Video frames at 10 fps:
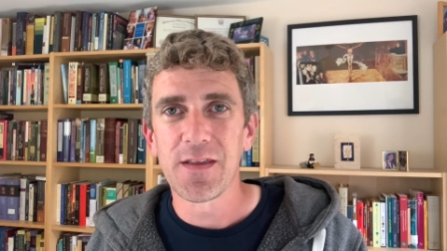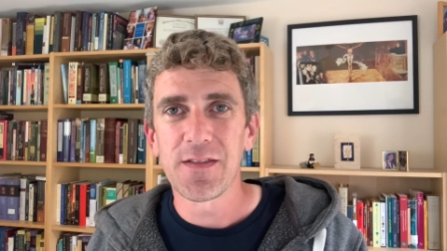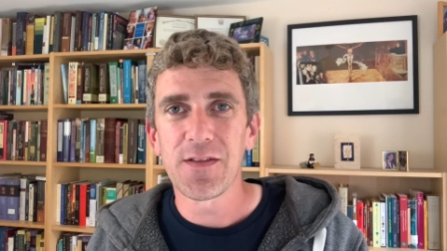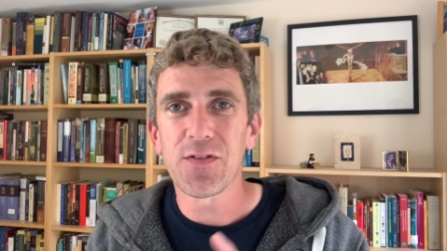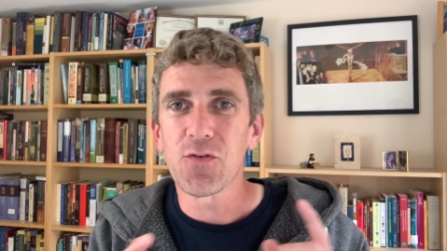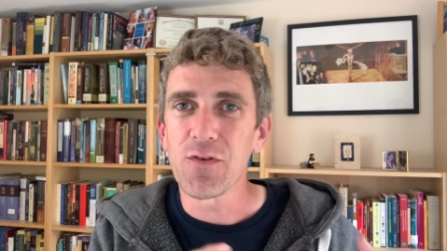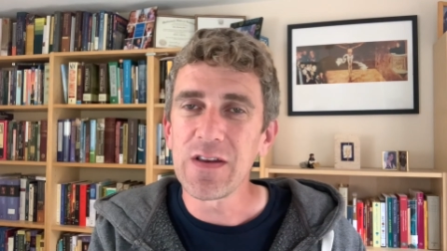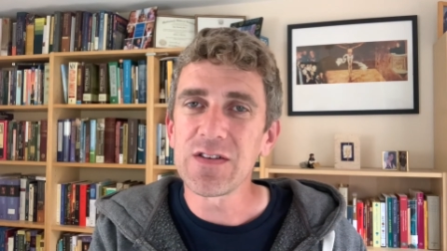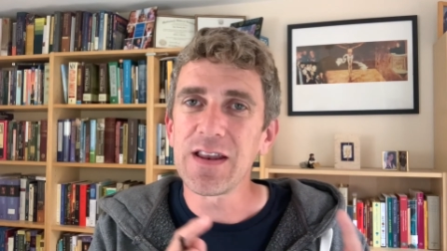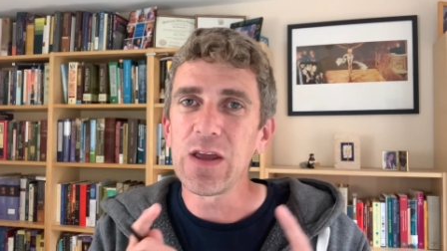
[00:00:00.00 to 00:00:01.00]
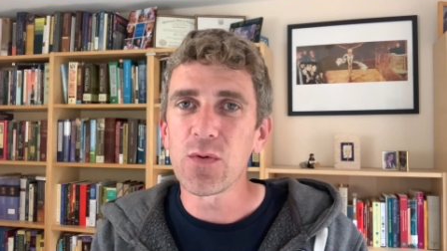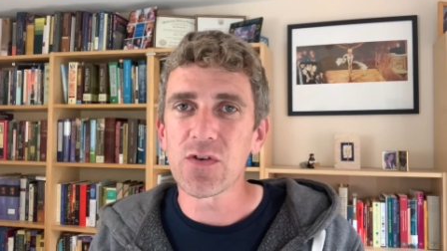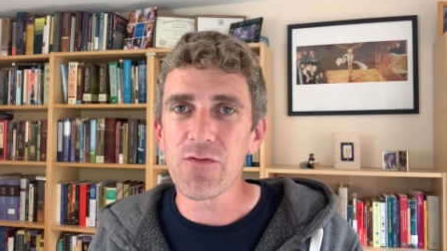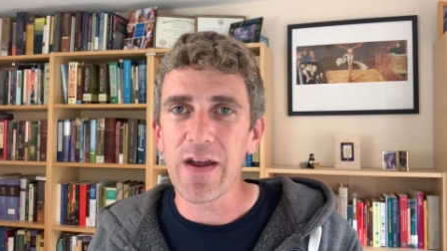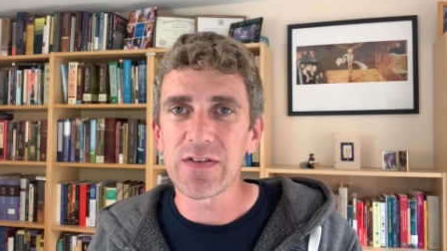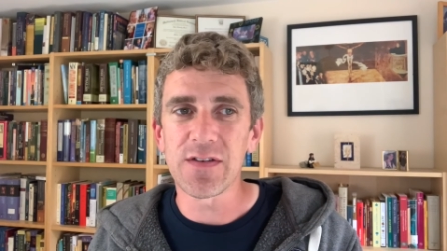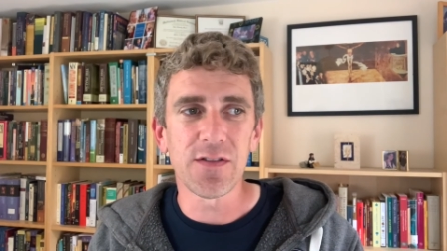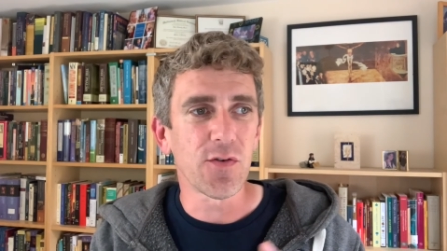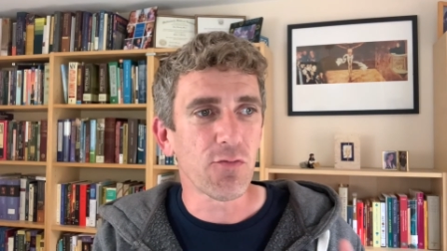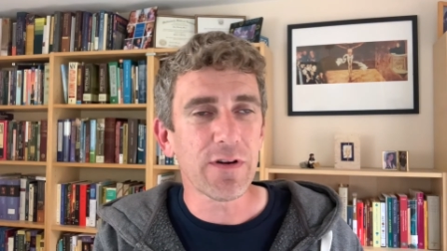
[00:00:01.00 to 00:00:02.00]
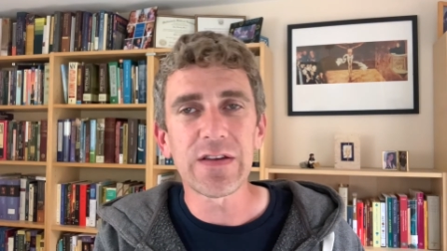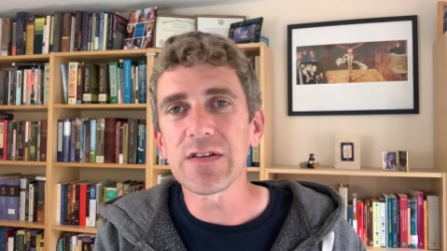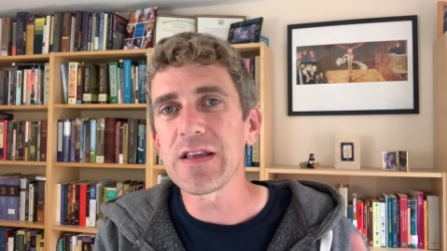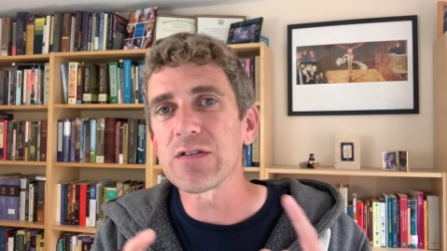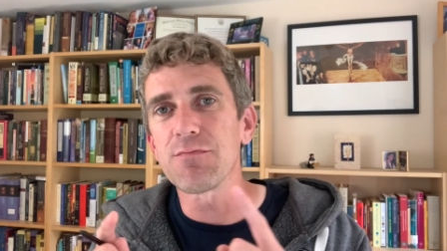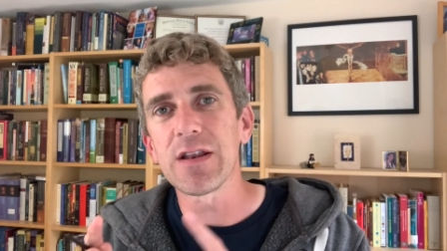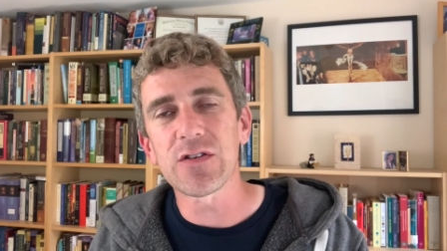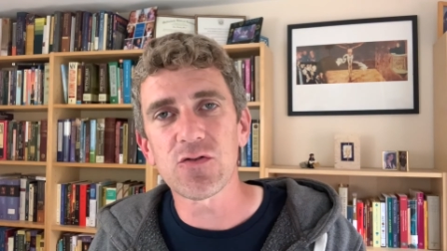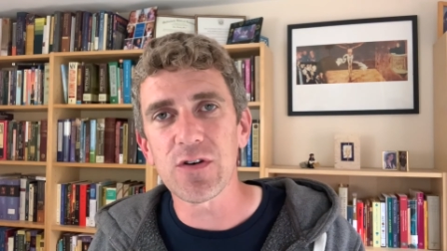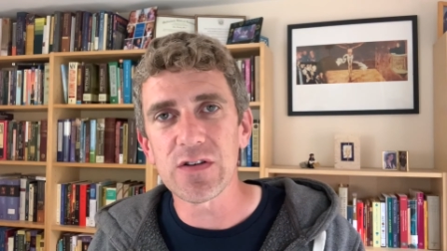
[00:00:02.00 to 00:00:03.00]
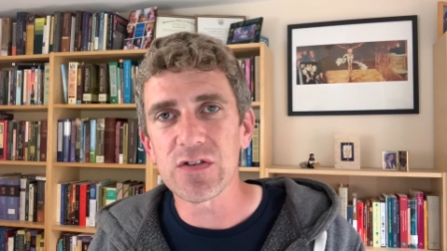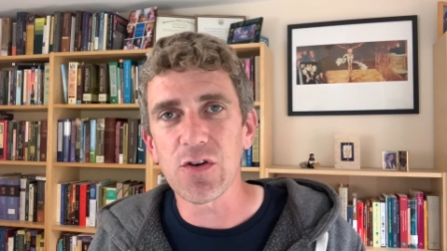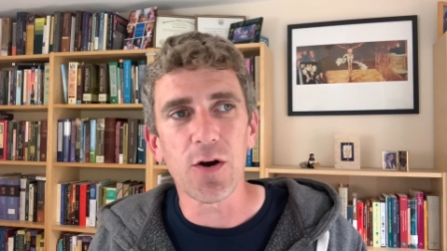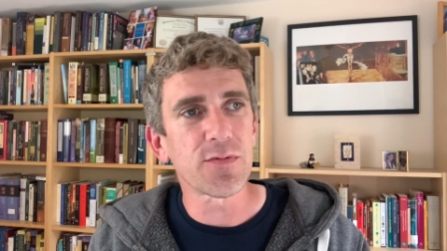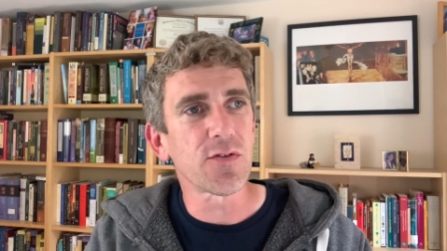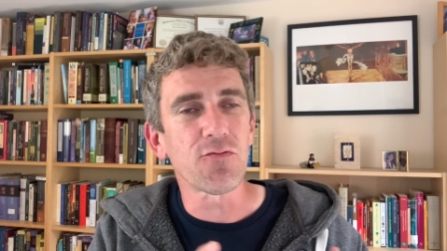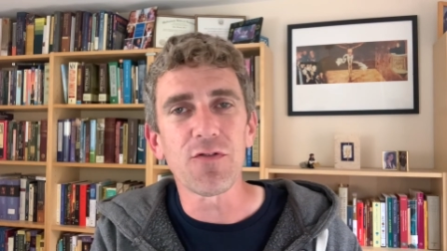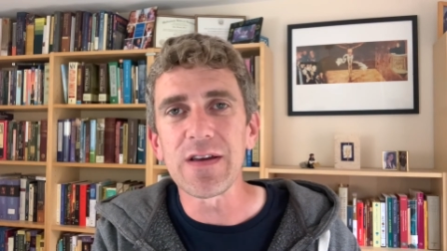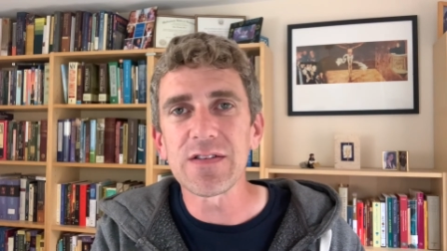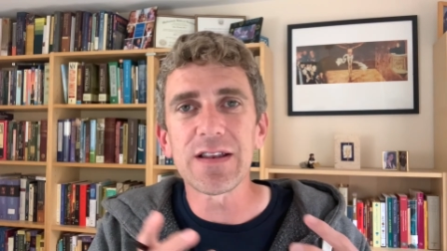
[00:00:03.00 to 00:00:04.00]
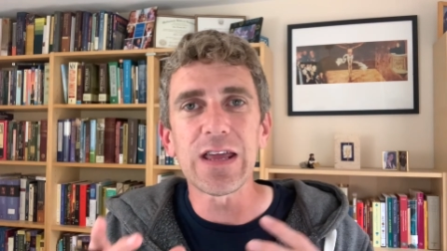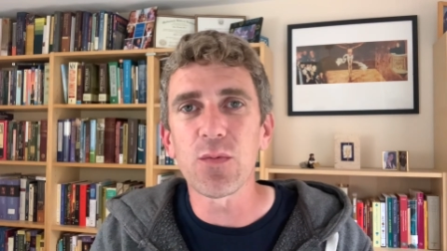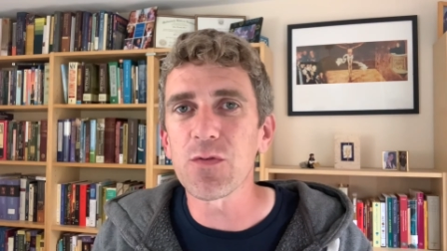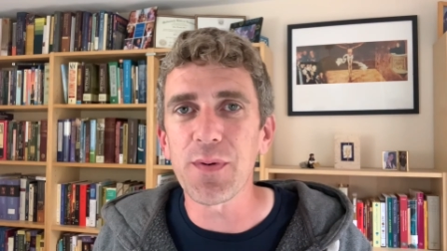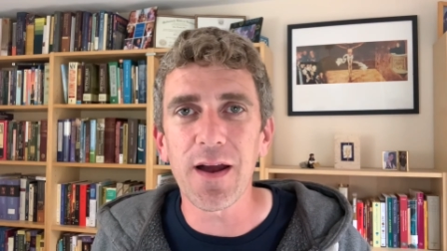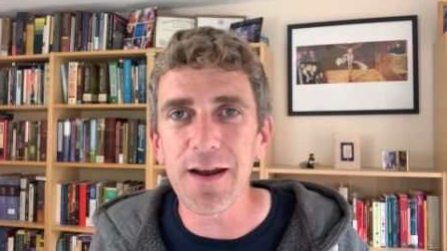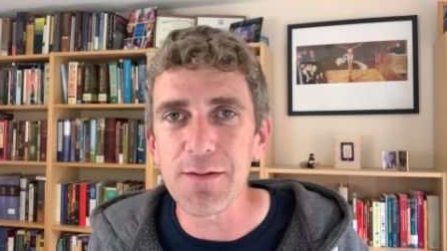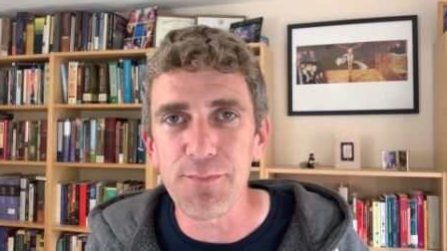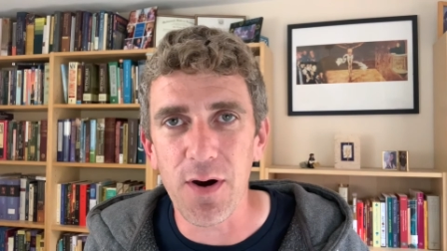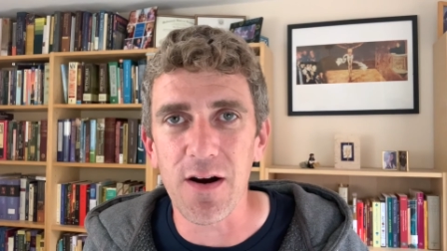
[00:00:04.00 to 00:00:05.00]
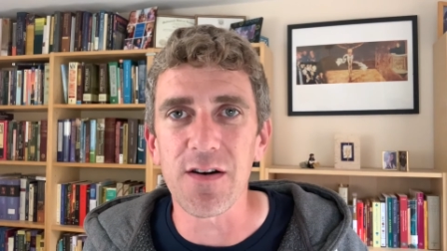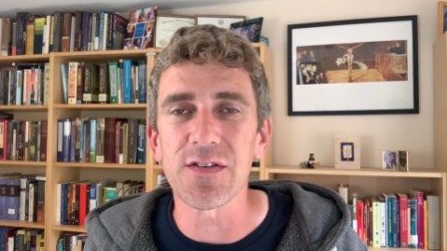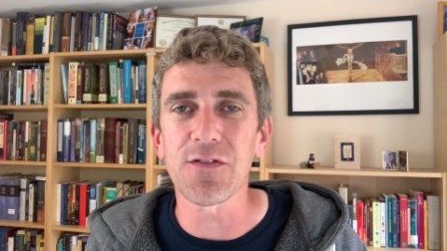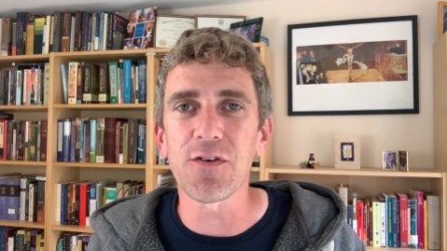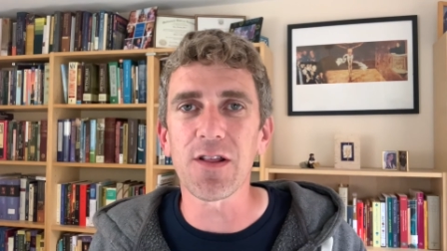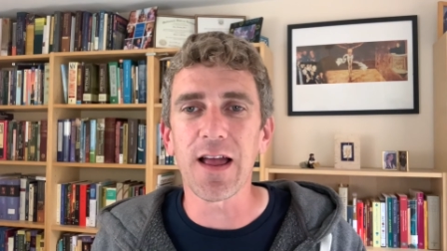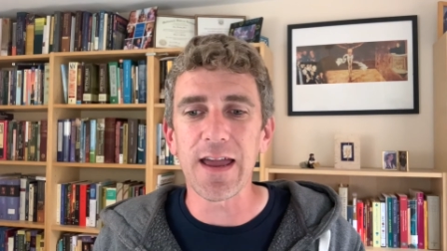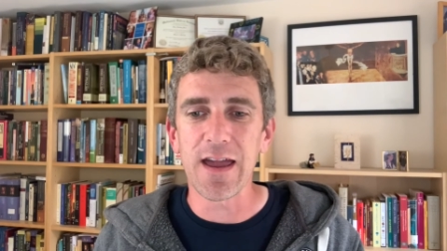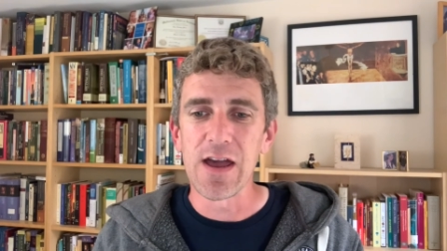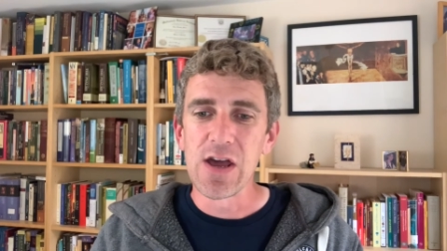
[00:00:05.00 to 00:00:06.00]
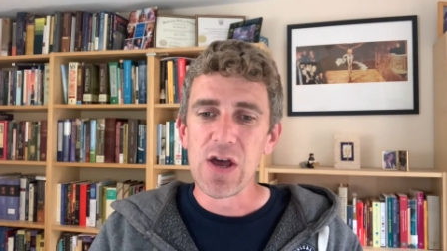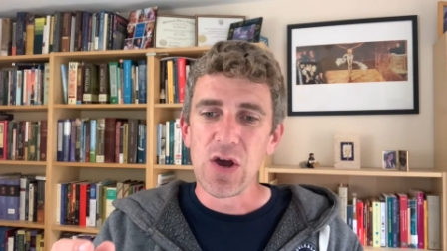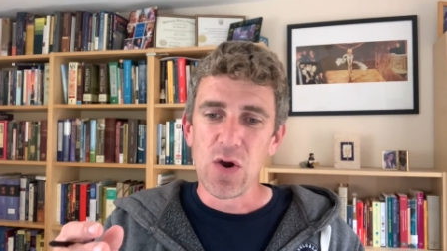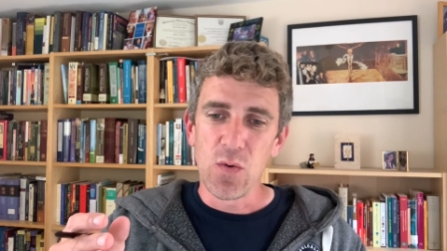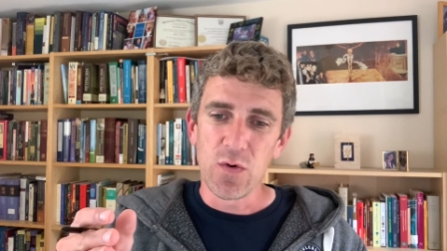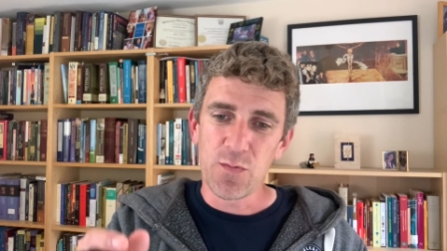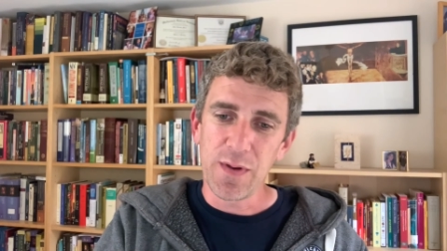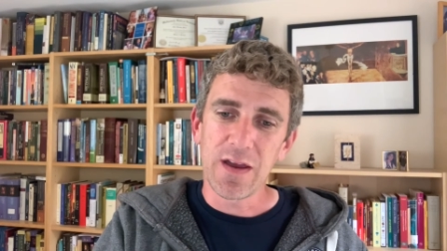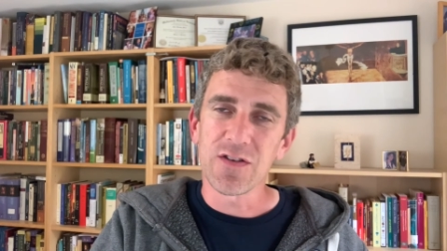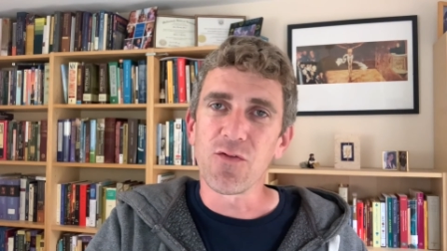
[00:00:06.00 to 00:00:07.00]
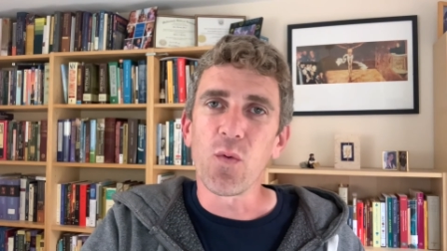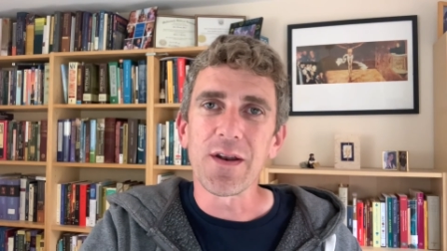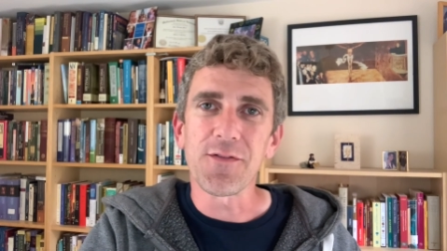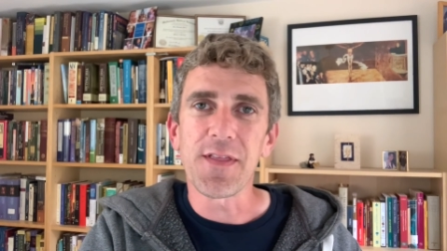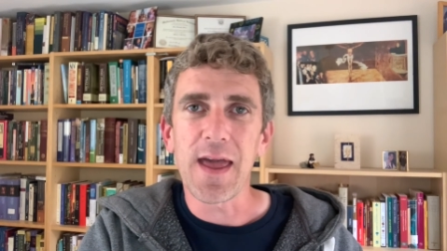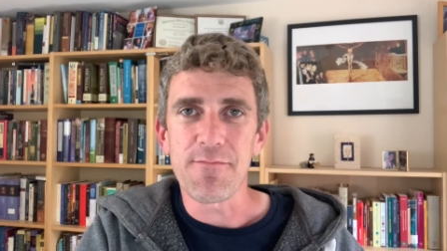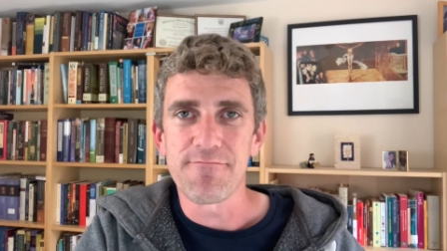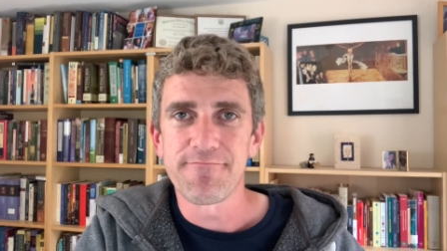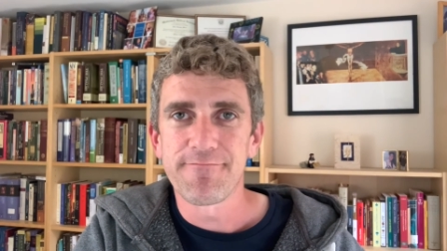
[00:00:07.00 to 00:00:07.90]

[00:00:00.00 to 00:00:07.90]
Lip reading: that the reason he was arrested, the reason his ministry had stopped, the reason he was behind bars, if you like, was because of one of them.